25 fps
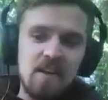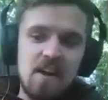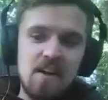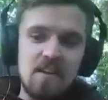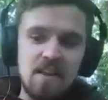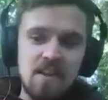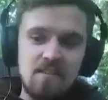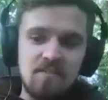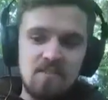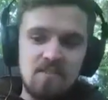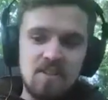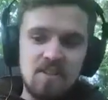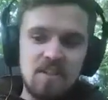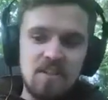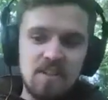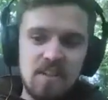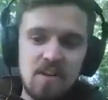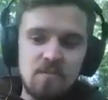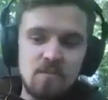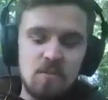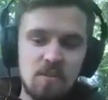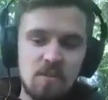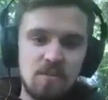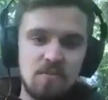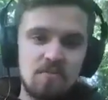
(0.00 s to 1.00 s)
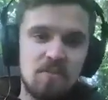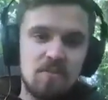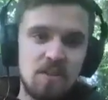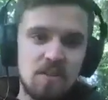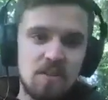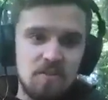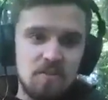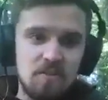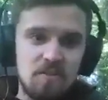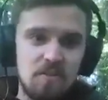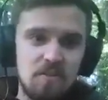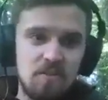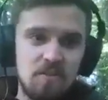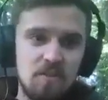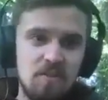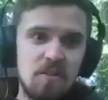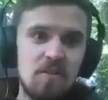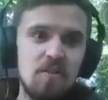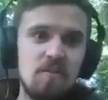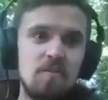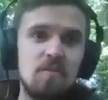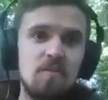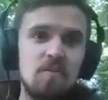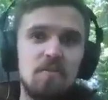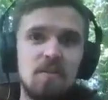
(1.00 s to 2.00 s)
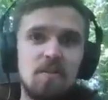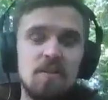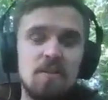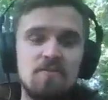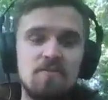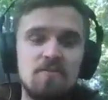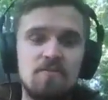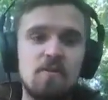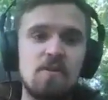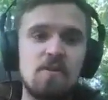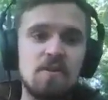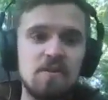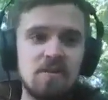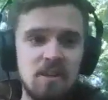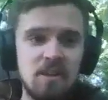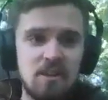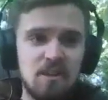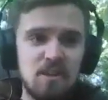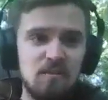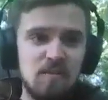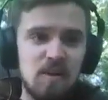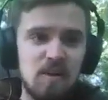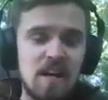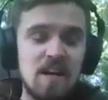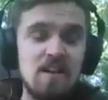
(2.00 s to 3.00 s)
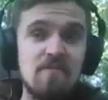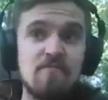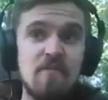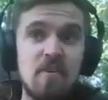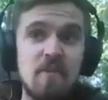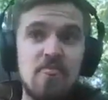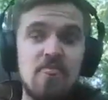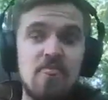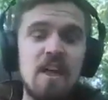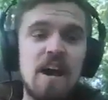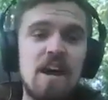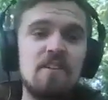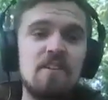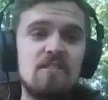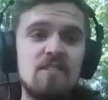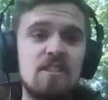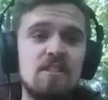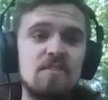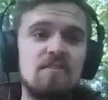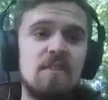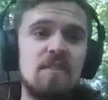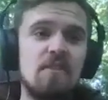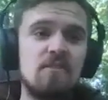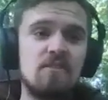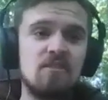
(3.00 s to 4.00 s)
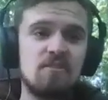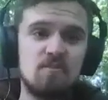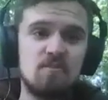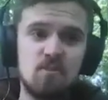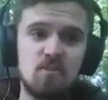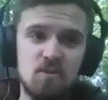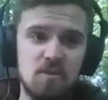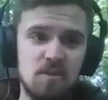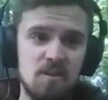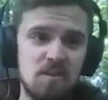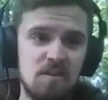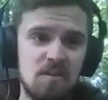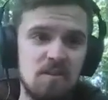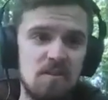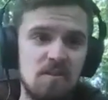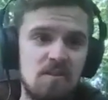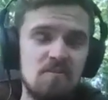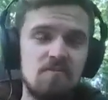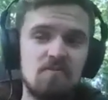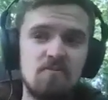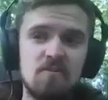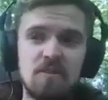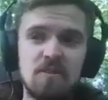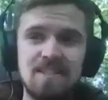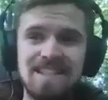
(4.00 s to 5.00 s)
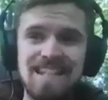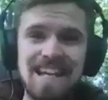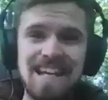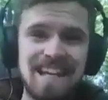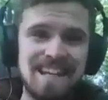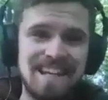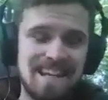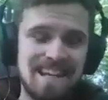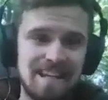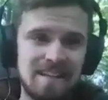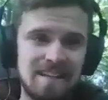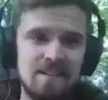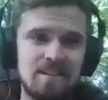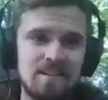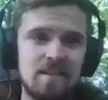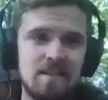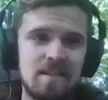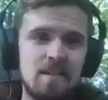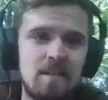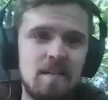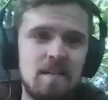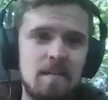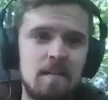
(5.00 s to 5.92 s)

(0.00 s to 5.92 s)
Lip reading: And they've seen that worldview been reinforced in their mind for thousands of hours more, for decades.